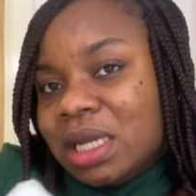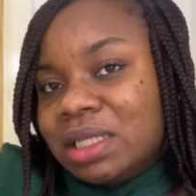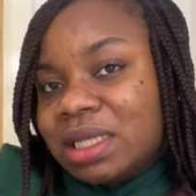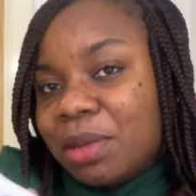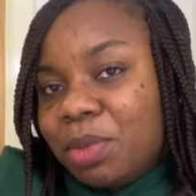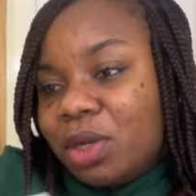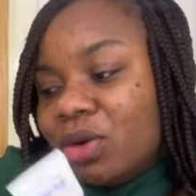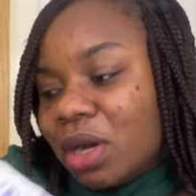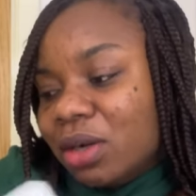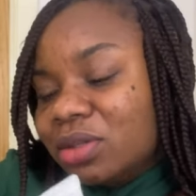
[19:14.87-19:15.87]
type it
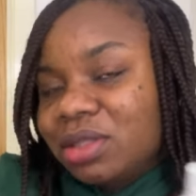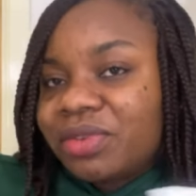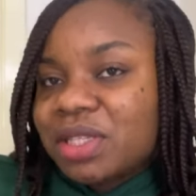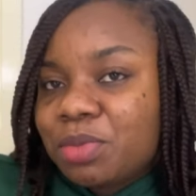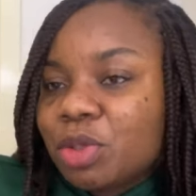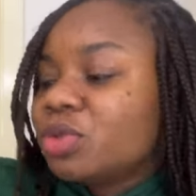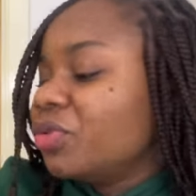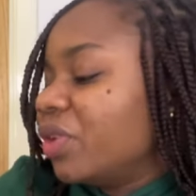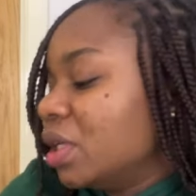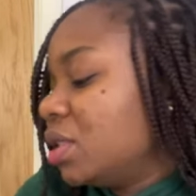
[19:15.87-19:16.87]
all out if i spoke too
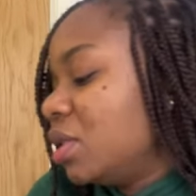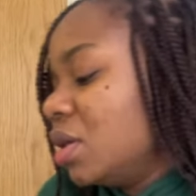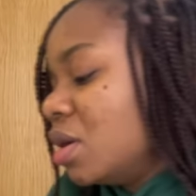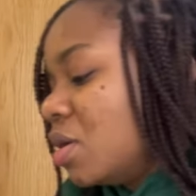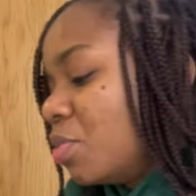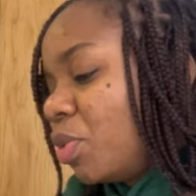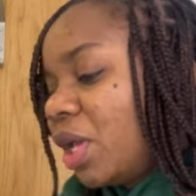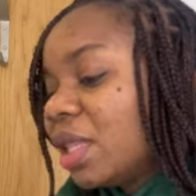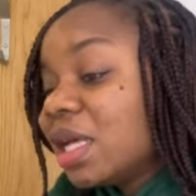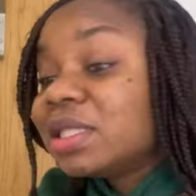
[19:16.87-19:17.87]
fast but
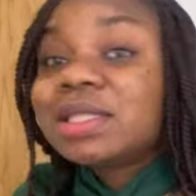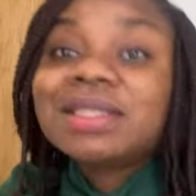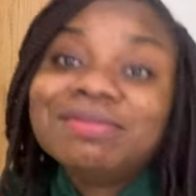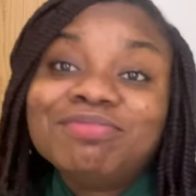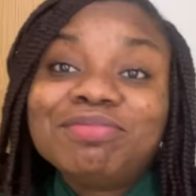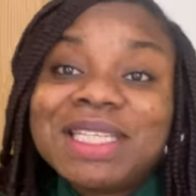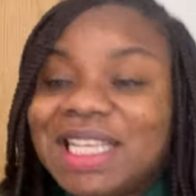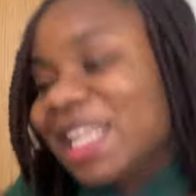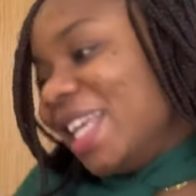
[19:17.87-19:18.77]
yeah that's basically